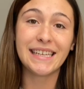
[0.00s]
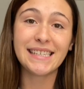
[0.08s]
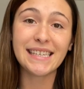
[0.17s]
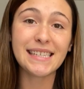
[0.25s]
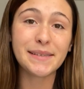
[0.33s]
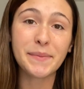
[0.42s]

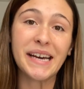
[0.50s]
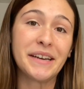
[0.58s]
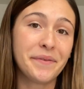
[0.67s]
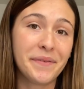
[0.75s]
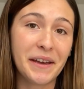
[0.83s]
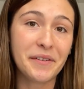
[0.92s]
This is my
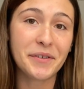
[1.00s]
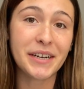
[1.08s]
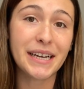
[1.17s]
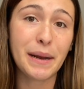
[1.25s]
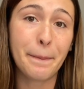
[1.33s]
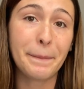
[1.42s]

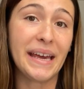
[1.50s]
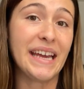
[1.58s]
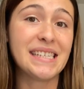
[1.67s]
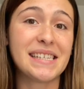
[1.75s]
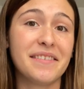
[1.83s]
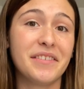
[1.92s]
favorite
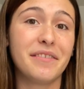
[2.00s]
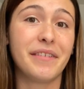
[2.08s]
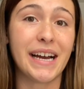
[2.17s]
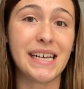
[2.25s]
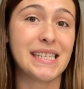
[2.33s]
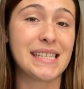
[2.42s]
piece of
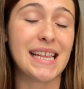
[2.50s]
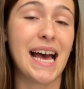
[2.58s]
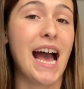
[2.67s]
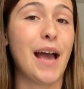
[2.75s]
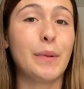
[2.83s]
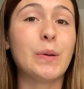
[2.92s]
advice
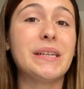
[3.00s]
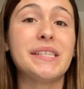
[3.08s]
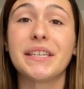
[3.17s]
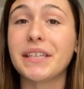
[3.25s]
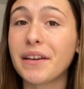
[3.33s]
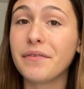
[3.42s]
that I'm going
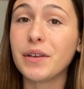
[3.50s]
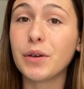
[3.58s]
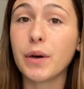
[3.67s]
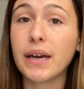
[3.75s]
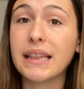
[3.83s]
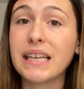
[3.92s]
to give
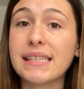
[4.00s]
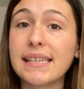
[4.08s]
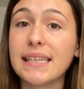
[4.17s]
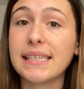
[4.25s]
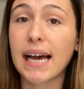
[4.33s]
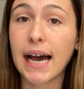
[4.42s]
you in this
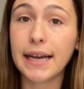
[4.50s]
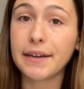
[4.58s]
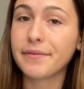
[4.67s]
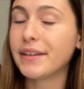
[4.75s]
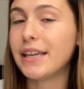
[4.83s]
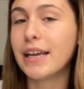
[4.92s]

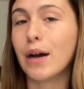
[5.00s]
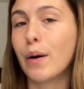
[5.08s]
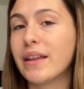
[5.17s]
entire video.